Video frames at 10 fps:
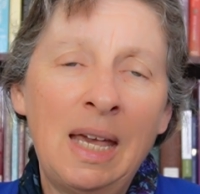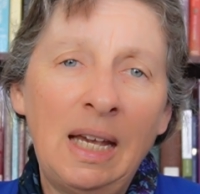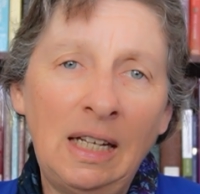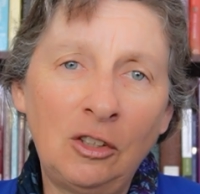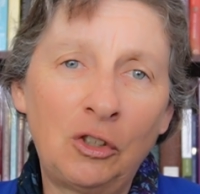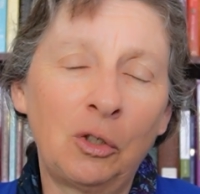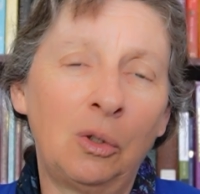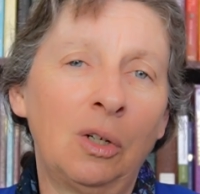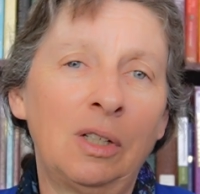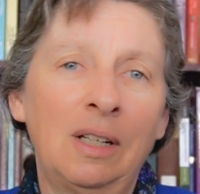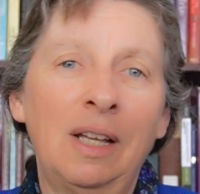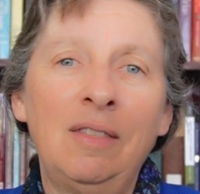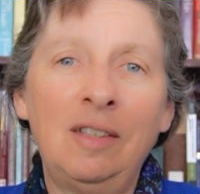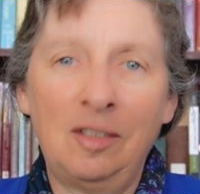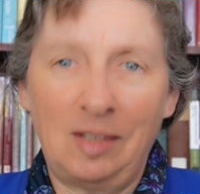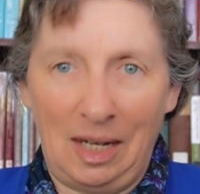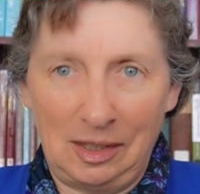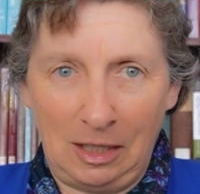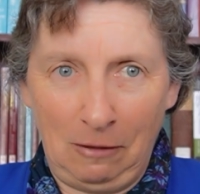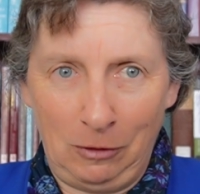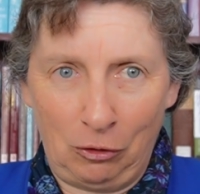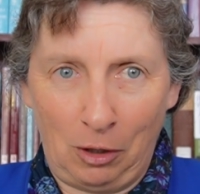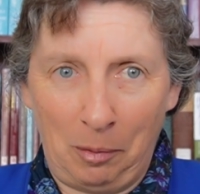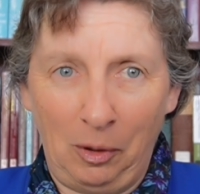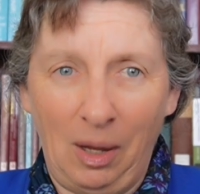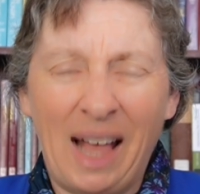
In short, this is asking for trouble,